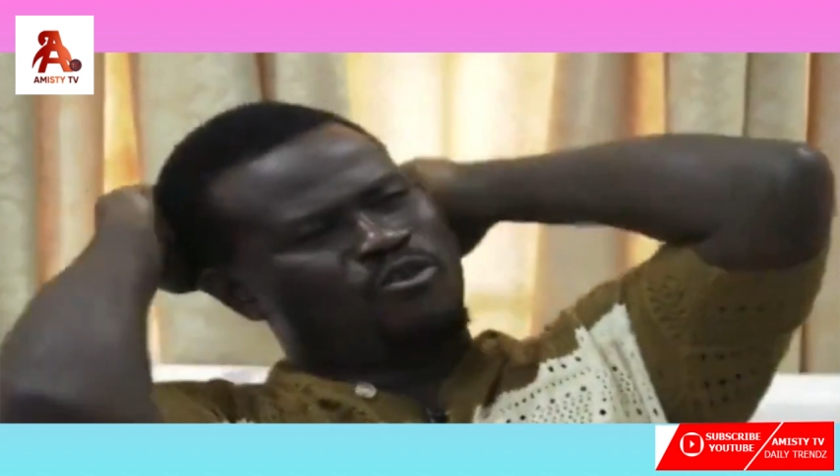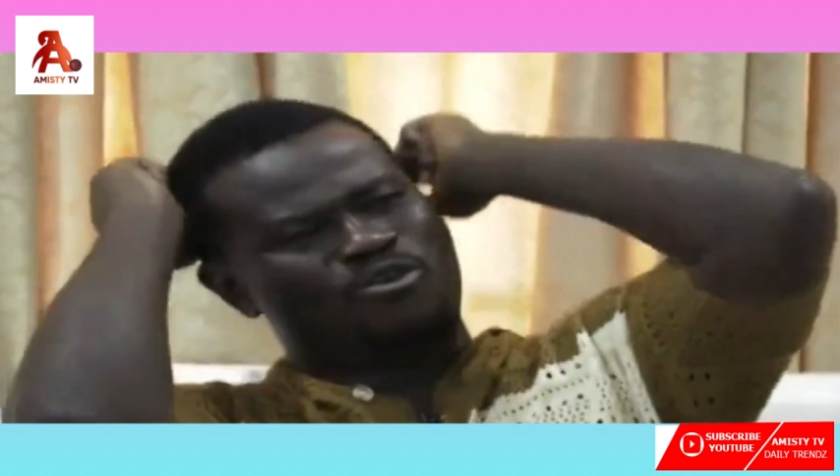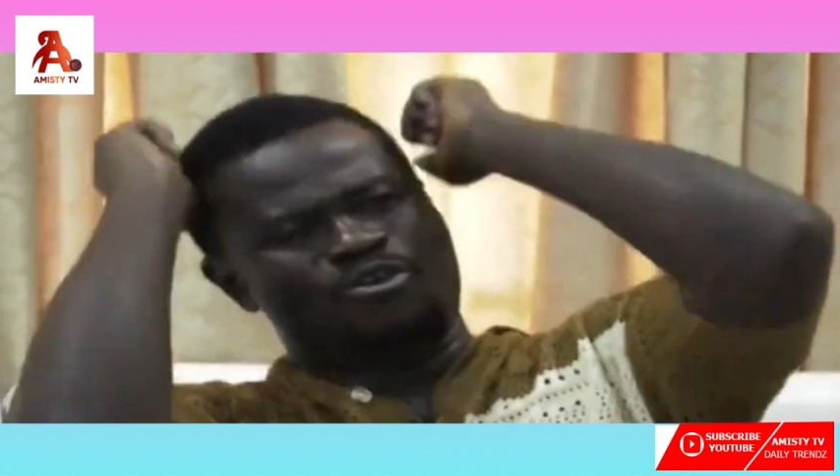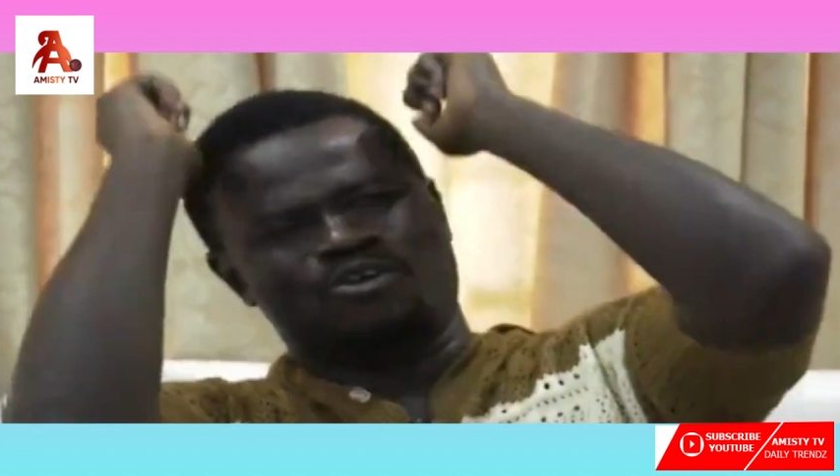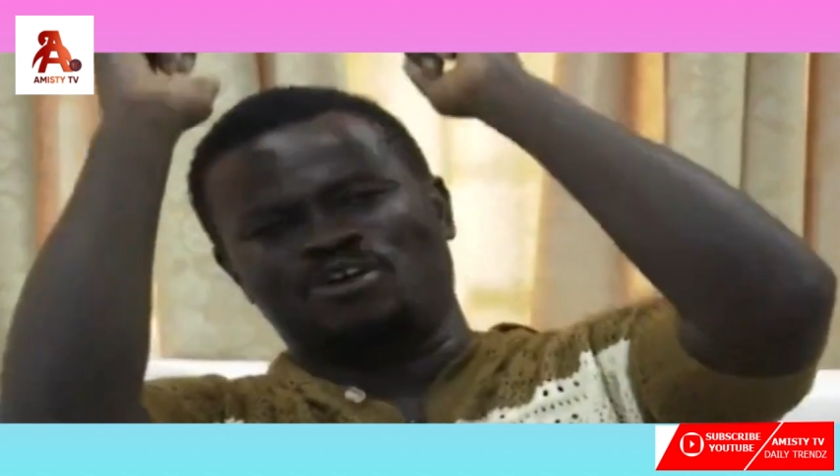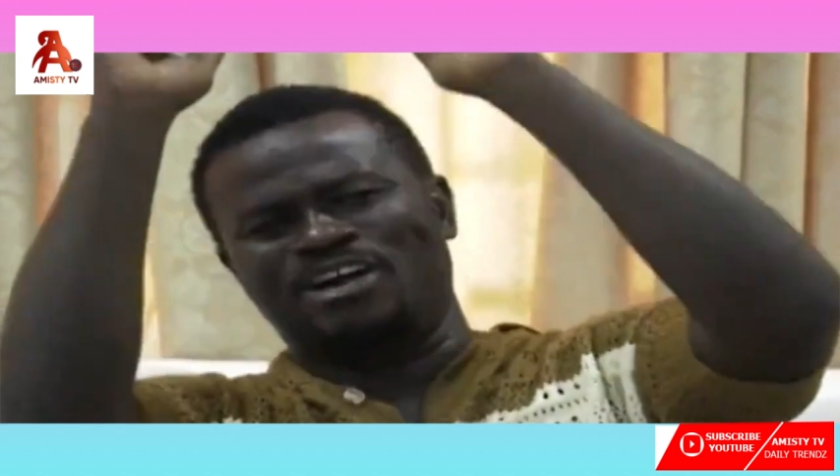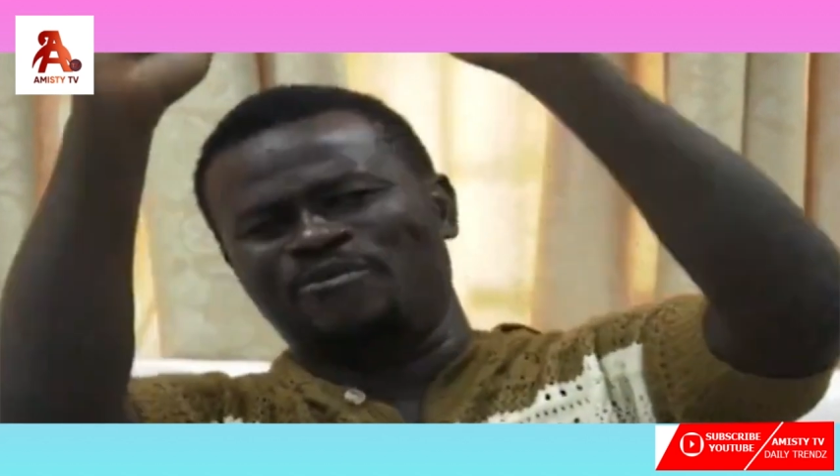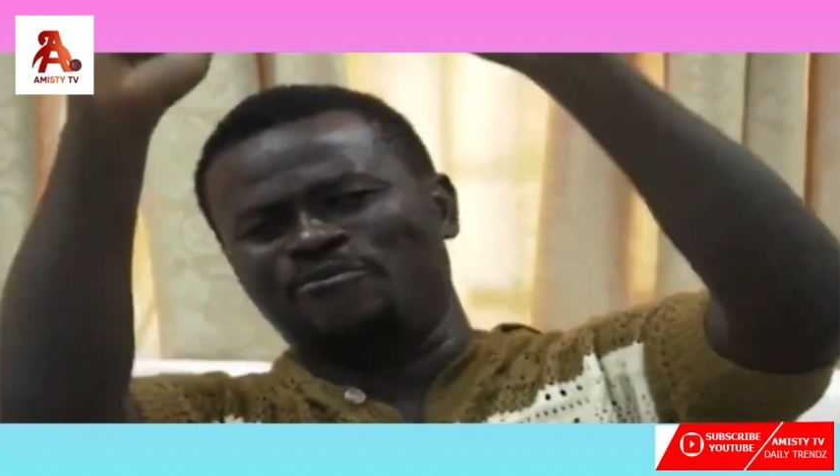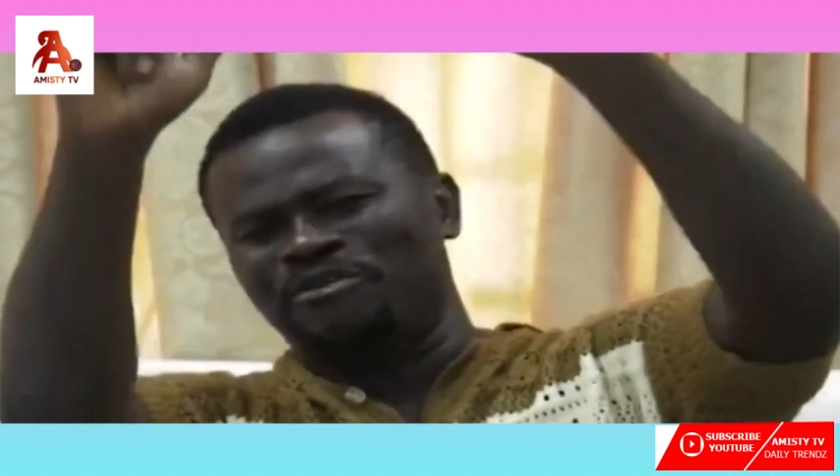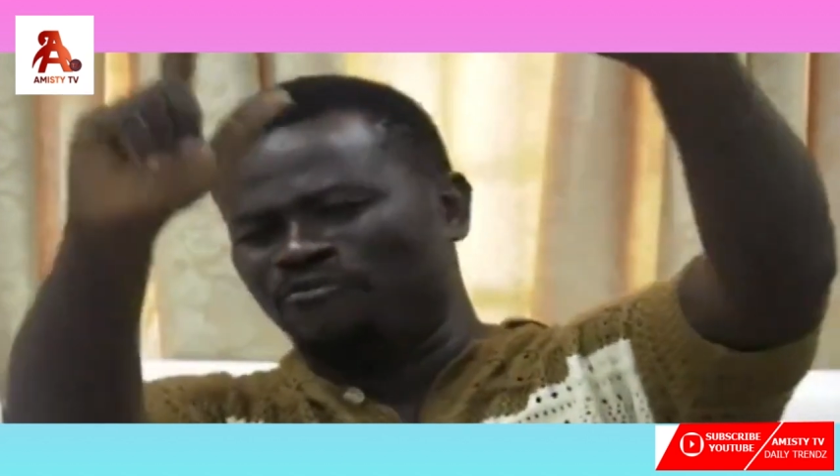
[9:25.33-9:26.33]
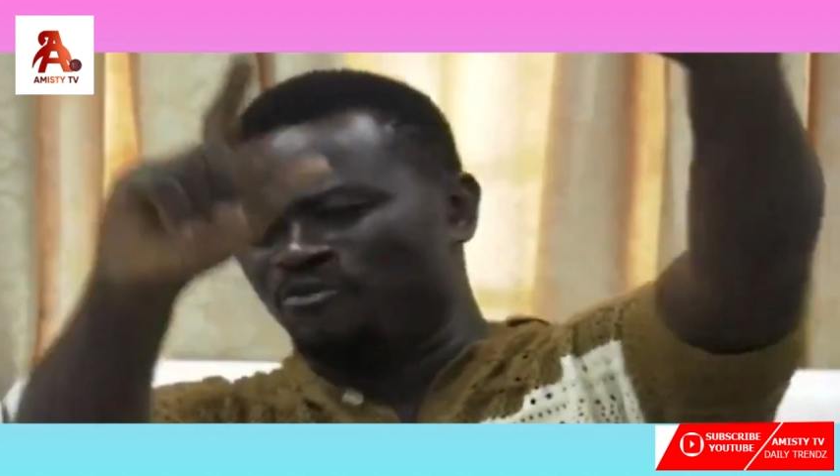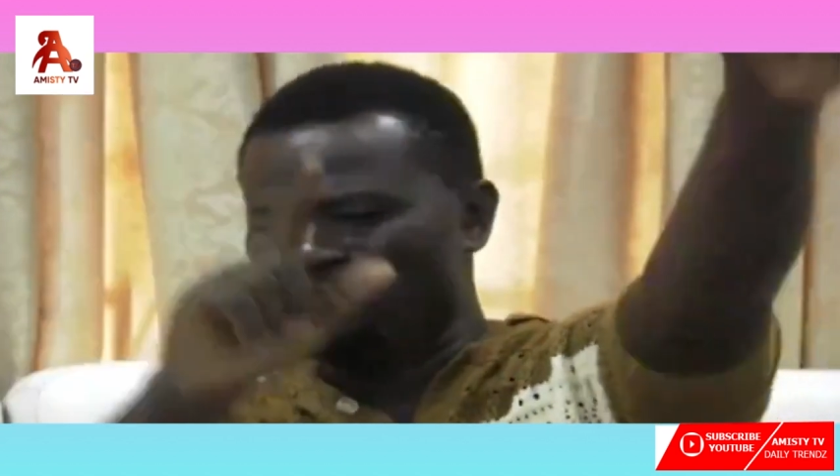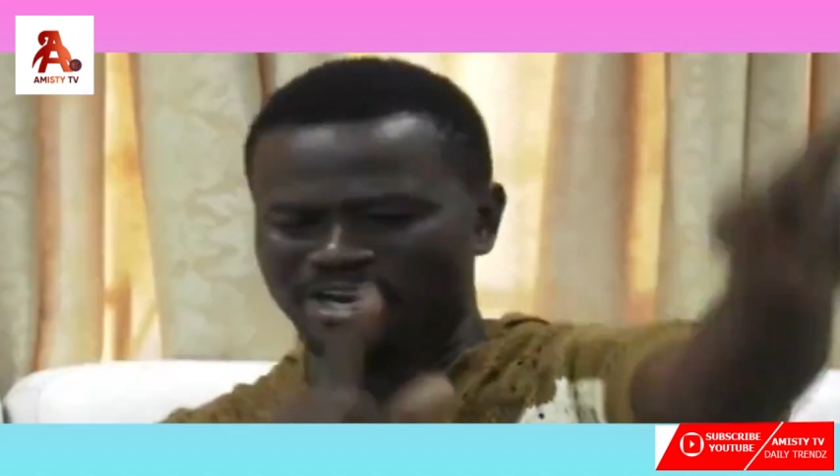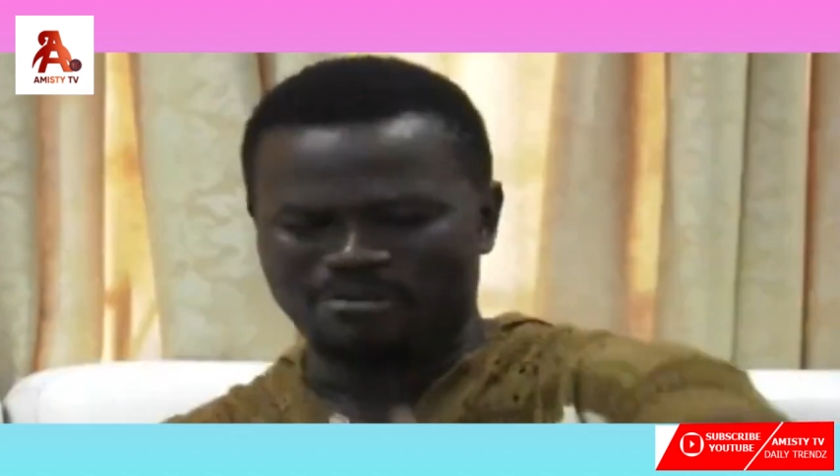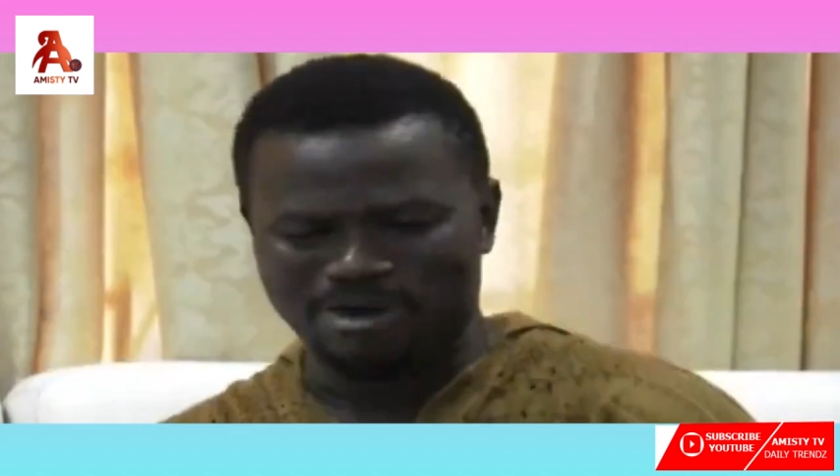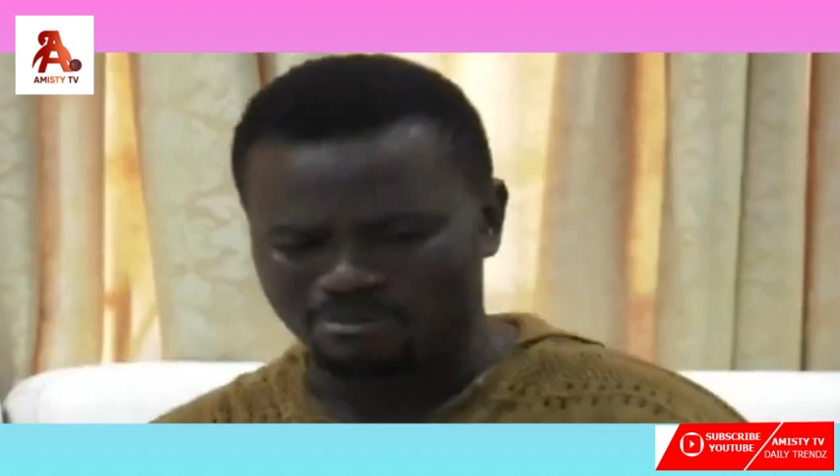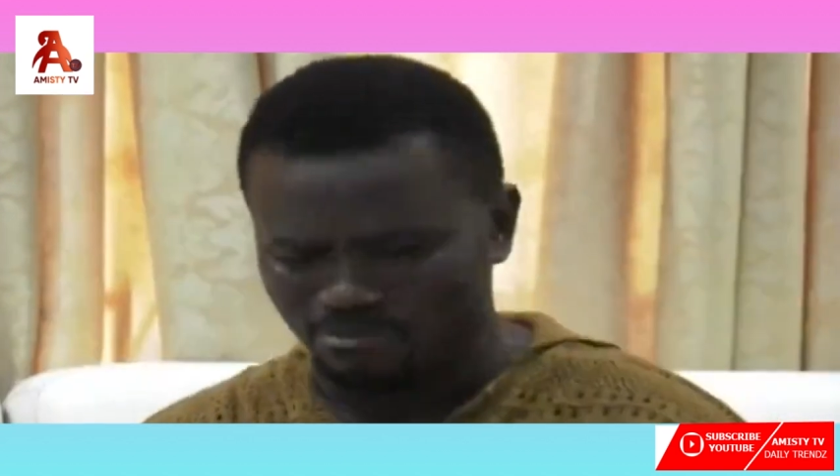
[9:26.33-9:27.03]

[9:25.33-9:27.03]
all the way just to take